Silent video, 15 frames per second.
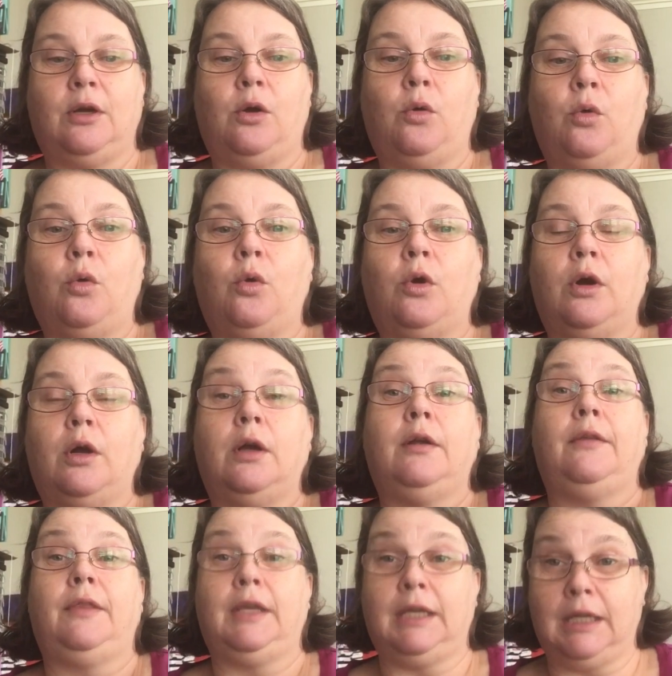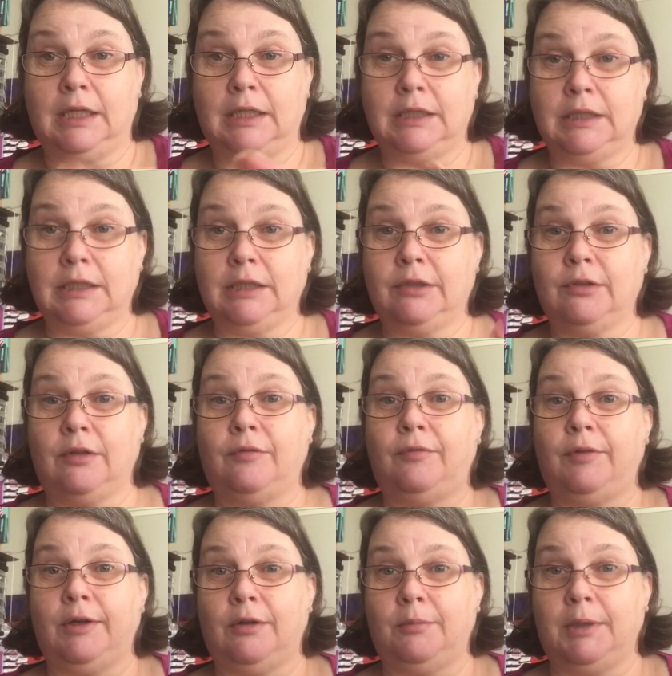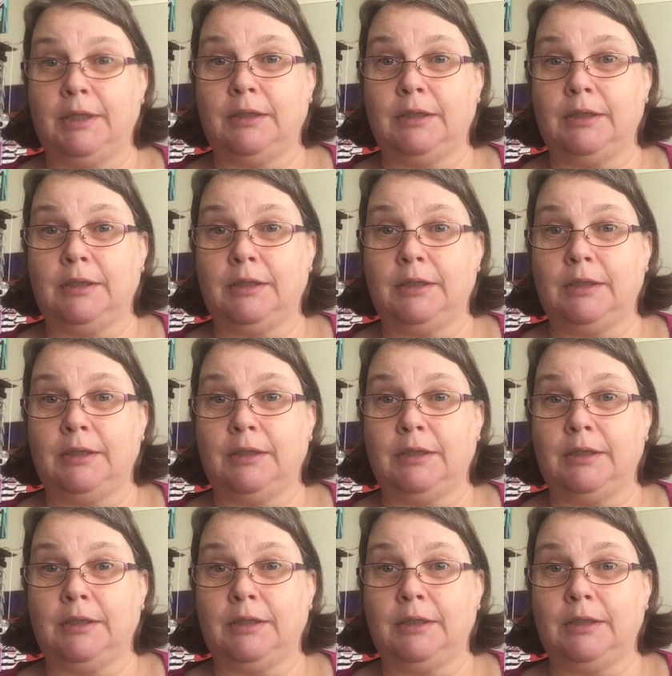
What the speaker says: or the editing software on my